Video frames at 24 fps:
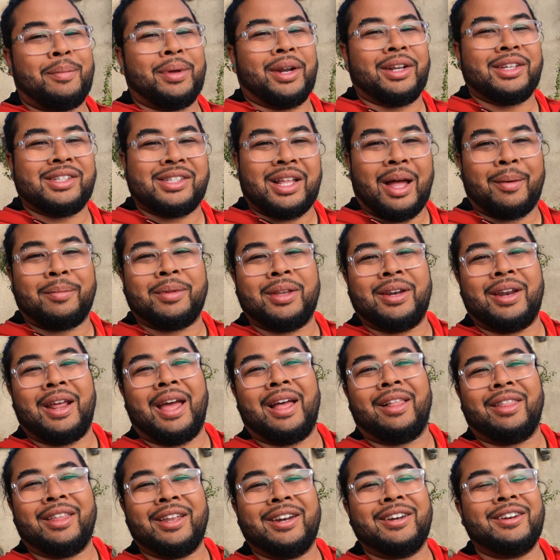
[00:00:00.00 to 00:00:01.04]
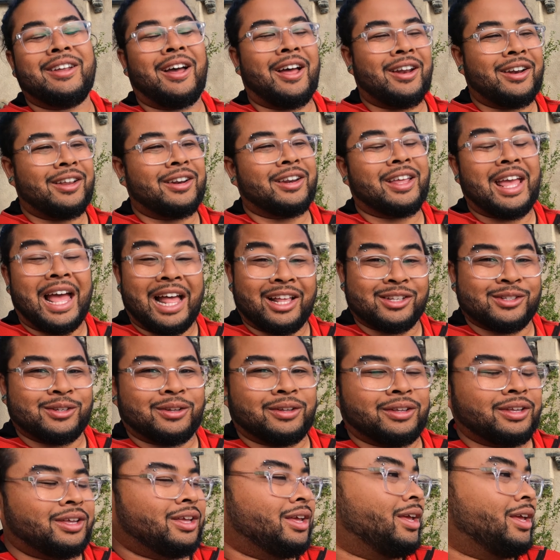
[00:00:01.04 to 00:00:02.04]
I stopped in Eilean Donan Castle.